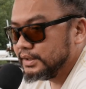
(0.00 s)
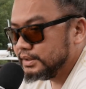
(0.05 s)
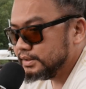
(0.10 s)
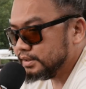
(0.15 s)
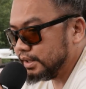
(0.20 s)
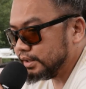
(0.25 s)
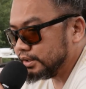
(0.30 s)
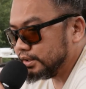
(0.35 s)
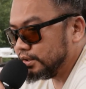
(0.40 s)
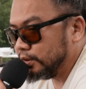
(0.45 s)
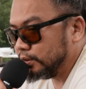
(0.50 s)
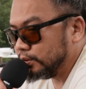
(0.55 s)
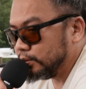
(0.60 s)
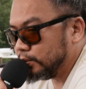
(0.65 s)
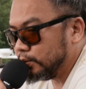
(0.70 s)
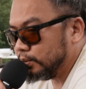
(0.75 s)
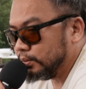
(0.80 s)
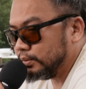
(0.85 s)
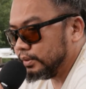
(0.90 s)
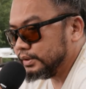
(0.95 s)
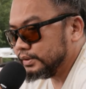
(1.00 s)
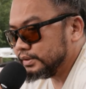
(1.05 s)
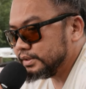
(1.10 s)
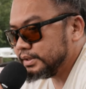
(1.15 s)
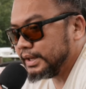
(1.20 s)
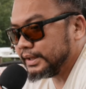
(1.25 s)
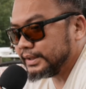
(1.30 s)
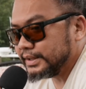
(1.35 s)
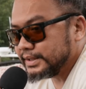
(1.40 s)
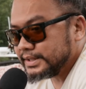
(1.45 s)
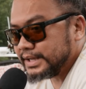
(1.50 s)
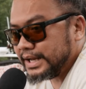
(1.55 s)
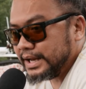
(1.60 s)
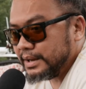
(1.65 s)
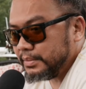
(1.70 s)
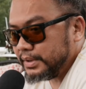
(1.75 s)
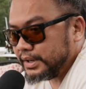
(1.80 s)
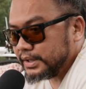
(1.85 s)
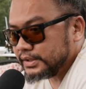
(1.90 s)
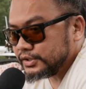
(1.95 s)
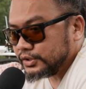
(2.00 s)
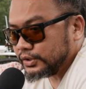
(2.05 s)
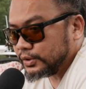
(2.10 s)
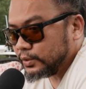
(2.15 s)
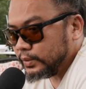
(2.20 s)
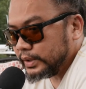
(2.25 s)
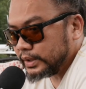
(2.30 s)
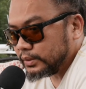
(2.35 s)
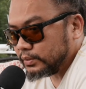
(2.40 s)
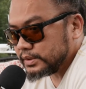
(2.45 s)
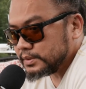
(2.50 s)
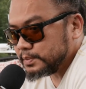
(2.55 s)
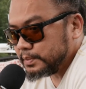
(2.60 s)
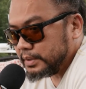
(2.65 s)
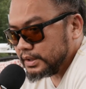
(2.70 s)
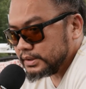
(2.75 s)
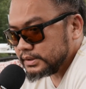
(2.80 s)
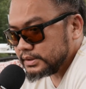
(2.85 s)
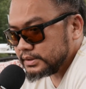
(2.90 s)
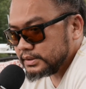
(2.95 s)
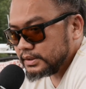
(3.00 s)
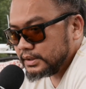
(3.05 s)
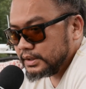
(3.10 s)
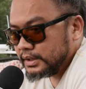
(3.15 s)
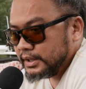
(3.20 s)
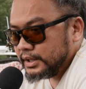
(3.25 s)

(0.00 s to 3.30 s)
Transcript: Take note, when you take this habit as your quick response,